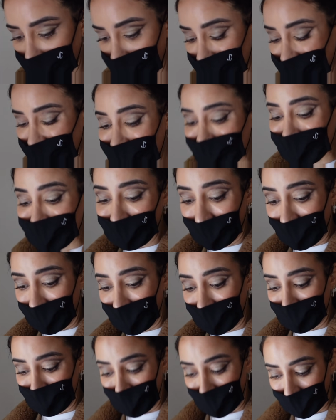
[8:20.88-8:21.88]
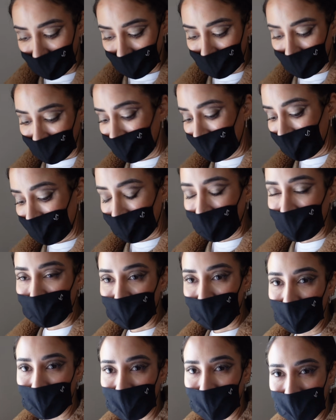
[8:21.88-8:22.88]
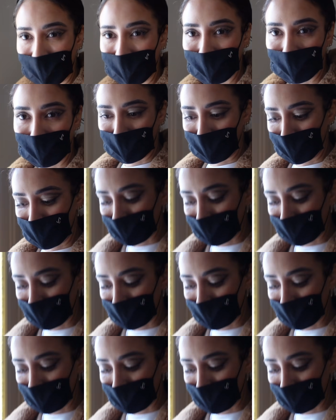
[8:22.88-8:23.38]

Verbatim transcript: I'm starving. Haven't had any food